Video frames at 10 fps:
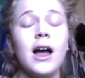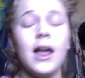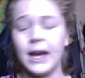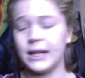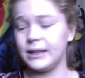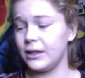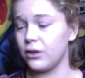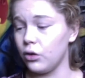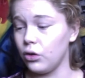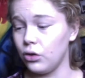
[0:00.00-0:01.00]
a
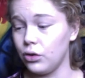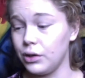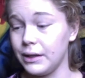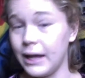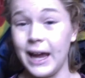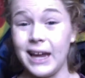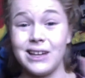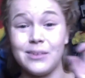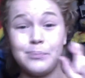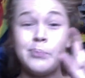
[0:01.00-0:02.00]
little, like,